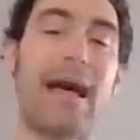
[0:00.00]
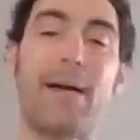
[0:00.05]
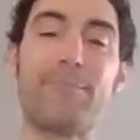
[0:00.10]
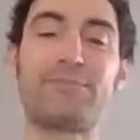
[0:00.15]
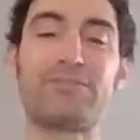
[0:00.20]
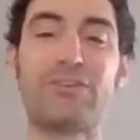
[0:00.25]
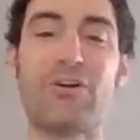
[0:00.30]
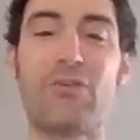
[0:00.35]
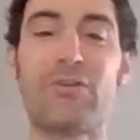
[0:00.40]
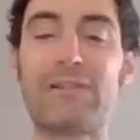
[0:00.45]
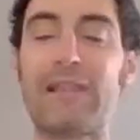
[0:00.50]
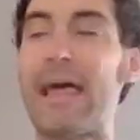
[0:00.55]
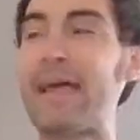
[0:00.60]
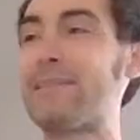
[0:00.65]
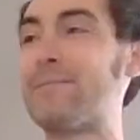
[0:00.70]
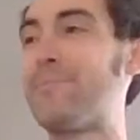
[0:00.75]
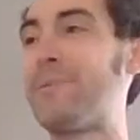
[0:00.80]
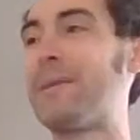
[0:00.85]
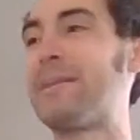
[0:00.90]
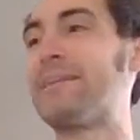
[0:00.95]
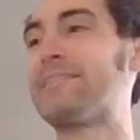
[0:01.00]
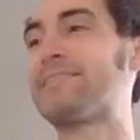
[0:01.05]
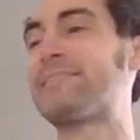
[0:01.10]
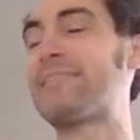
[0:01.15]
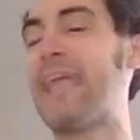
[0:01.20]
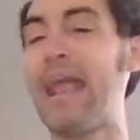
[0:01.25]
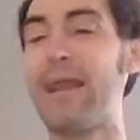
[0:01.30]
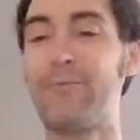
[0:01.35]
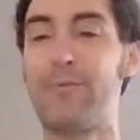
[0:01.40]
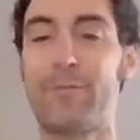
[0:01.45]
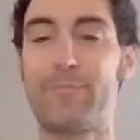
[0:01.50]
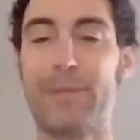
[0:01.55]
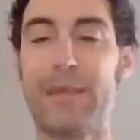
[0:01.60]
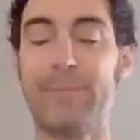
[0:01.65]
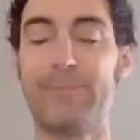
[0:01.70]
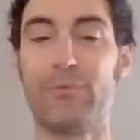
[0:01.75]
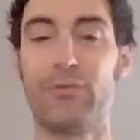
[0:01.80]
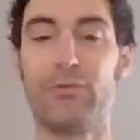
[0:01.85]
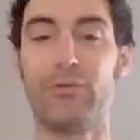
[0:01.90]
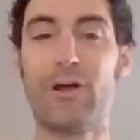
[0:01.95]
so glad to be in a state where
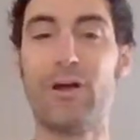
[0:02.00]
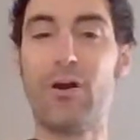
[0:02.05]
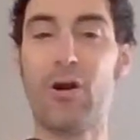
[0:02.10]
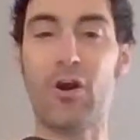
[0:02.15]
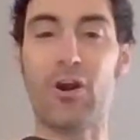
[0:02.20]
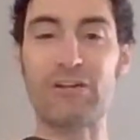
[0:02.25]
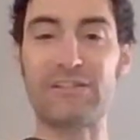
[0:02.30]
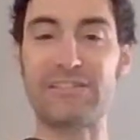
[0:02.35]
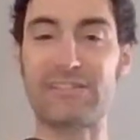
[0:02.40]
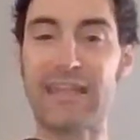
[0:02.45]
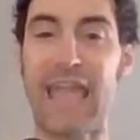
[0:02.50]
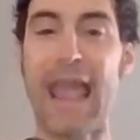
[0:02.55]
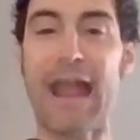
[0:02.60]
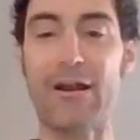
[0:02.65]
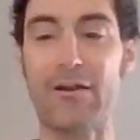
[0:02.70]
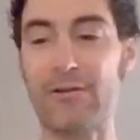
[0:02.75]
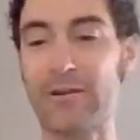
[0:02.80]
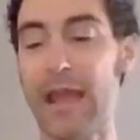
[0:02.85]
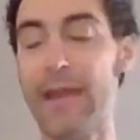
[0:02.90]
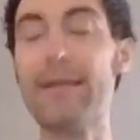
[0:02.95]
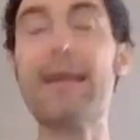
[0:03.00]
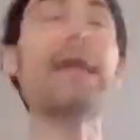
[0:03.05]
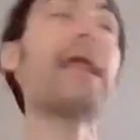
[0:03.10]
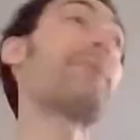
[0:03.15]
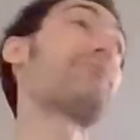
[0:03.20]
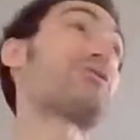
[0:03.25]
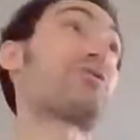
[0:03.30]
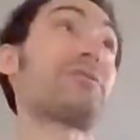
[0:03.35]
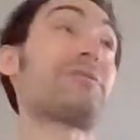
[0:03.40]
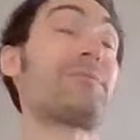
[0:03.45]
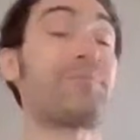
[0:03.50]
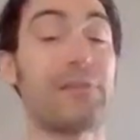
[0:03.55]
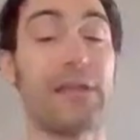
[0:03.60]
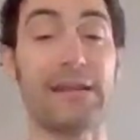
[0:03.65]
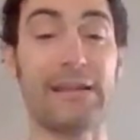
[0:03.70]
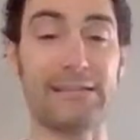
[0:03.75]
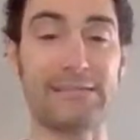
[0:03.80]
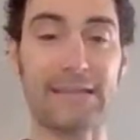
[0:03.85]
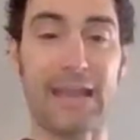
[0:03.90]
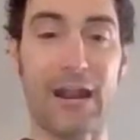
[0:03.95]
people aren't scared. I'm sure there are
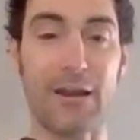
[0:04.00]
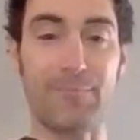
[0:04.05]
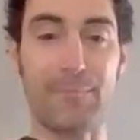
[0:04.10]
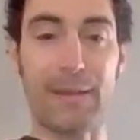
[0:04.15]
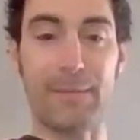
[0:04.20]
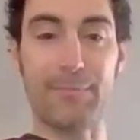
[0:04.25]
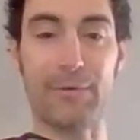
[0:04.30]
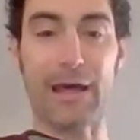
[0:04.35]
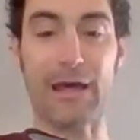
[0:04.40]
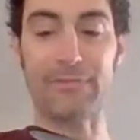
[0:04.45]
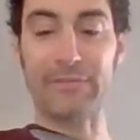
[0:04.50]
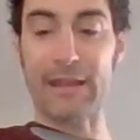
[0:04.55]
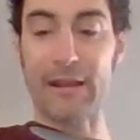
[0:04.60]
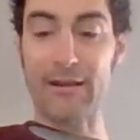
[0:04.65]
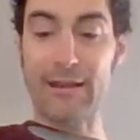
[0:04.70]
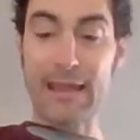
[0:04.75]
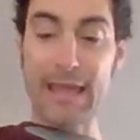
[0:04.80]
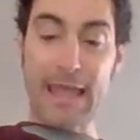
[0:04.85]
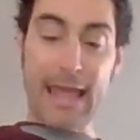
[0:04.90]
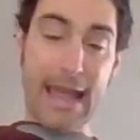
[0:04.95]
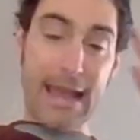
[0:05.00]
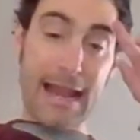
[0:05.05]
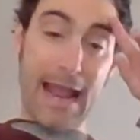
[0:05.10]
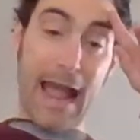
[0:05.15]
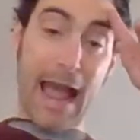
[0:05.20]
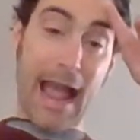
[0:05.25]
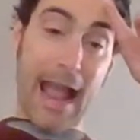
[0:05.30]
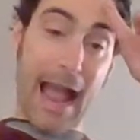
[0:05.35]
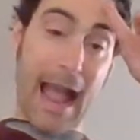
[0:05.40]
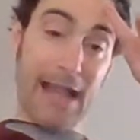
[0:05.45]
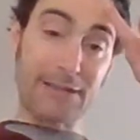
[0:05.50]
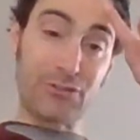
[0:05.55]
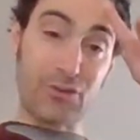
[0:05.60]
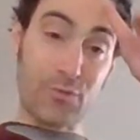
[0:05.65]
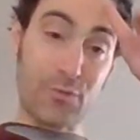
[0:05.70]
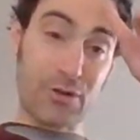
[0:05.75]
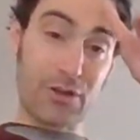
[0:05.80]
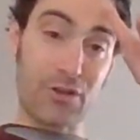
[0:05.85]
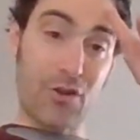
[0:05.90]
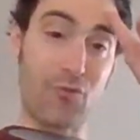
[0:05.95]
plenty of scared people out there. And I do
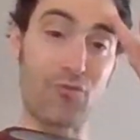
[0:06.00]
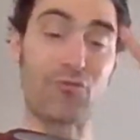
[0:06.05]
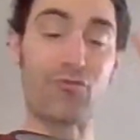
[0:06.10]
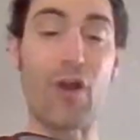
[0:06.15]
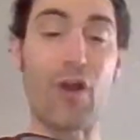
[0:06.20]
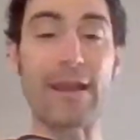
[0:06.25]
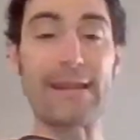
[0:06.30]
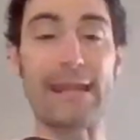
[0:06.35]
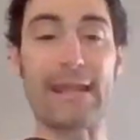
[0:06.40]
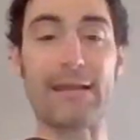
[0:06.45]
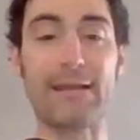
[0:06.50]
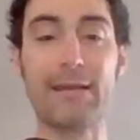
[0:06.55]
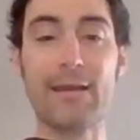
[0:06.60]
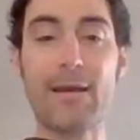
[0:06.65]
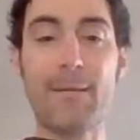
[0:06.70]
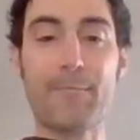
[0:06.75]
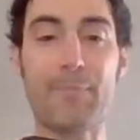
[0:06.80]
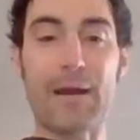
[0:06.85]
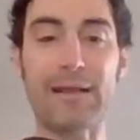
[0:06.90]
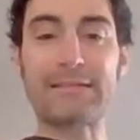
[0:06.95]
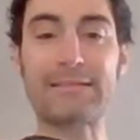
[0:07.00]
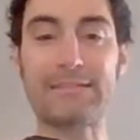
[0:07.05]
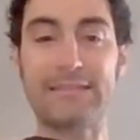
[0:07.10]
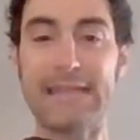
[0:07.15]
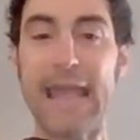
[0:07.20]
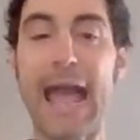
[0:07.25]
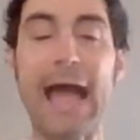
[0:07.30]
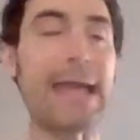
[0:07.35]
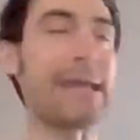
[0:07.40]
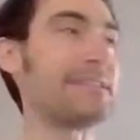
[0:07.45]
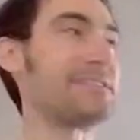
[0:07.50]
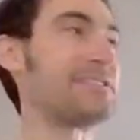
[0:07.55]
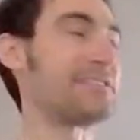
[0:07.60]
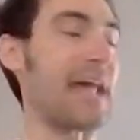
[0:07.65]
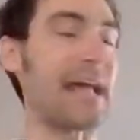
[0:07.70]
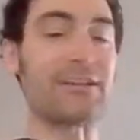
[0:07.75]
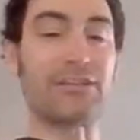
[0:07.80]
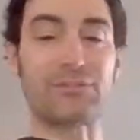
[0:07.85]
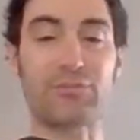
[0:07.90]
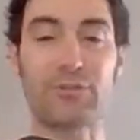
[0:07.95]
want to go running. But yeah, I
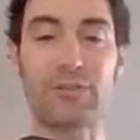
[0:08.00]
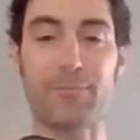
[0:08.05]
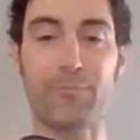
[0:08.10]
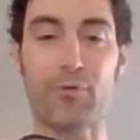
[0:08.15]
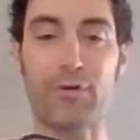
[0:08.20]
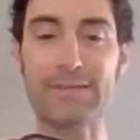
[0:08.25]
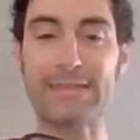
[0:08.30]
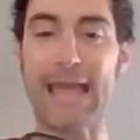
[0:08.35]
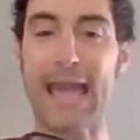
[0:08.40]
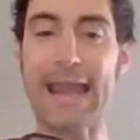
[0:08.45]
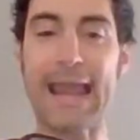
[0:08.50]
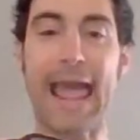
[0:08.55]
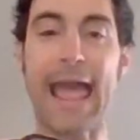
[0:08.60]
just want to point that